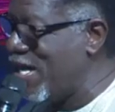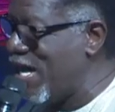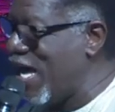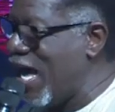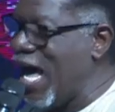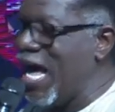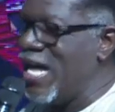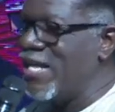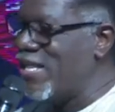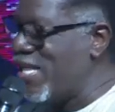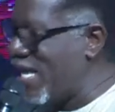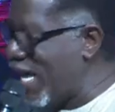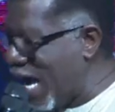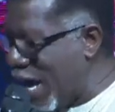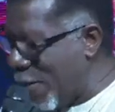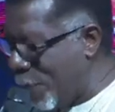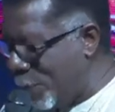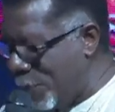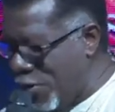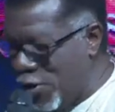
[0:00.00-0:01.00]
At the
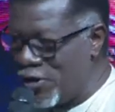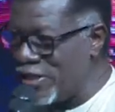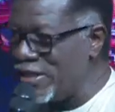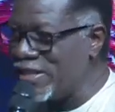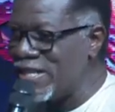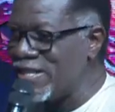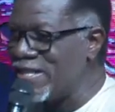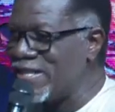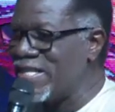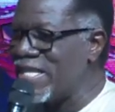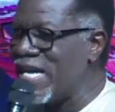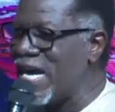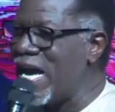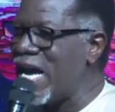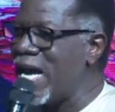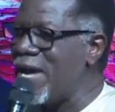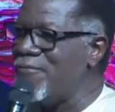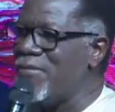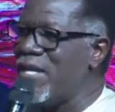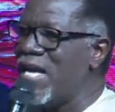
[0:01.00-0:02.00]
appointed
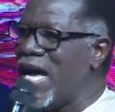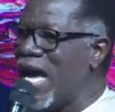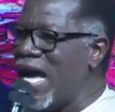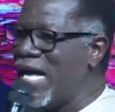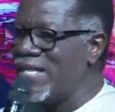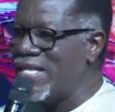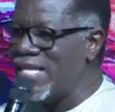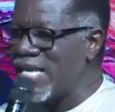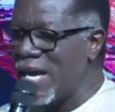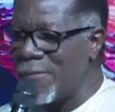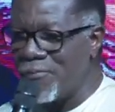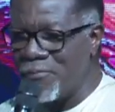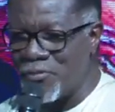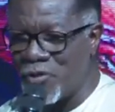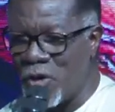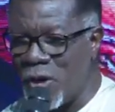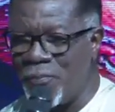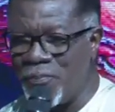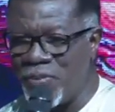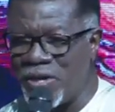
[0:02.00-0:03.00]
time, at the
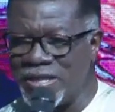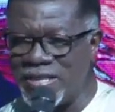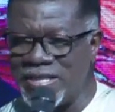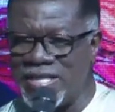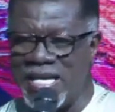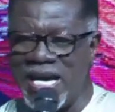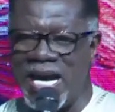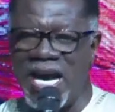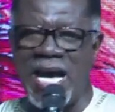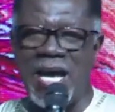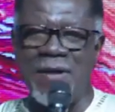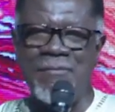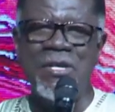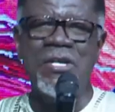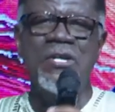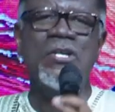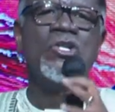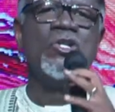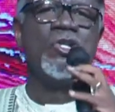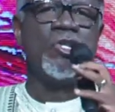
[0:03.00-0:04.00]
appropriate time,
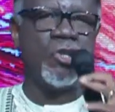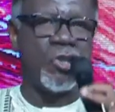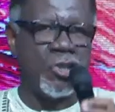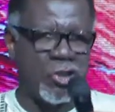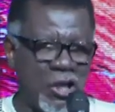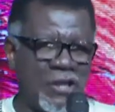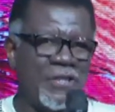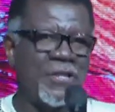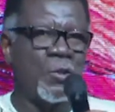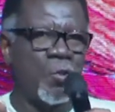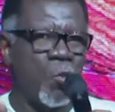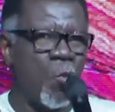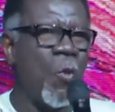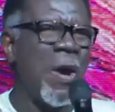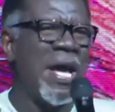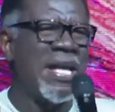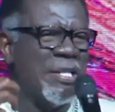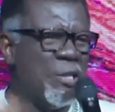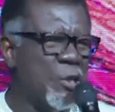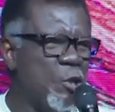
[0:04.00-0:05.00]
just
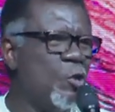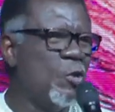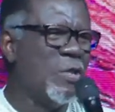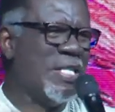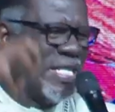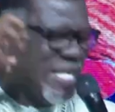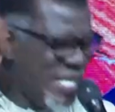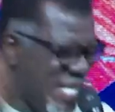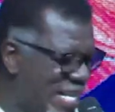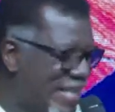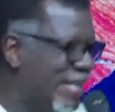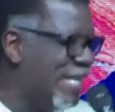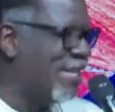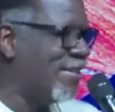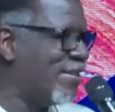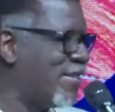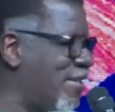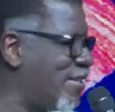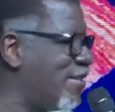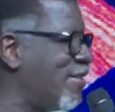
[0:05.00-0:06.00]
when you need
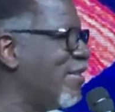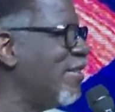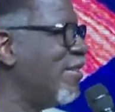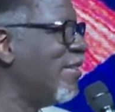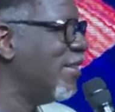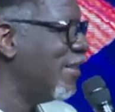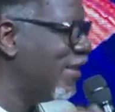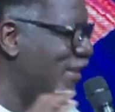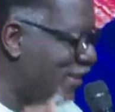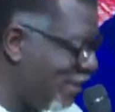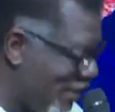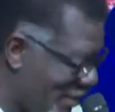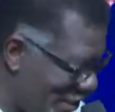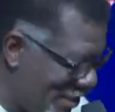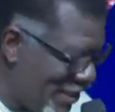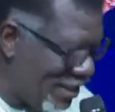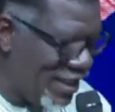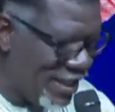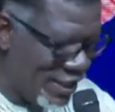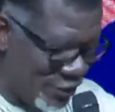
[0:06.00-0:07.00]
it,
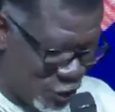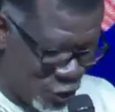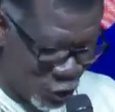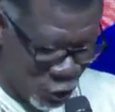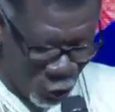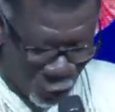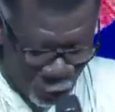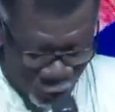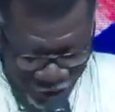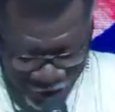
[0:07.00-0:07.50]
it shows